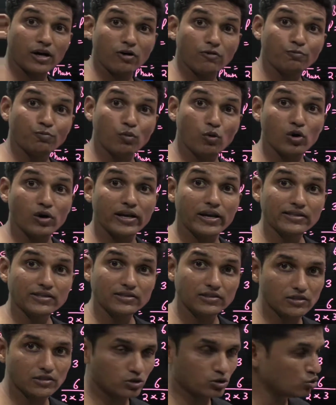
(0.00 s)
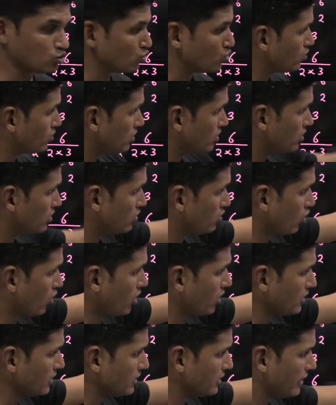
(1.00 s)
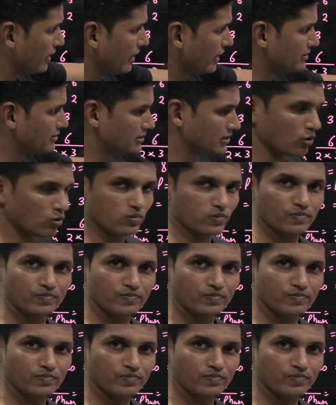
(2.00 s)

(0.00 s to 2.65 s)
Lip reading: of pole is 2, north and south.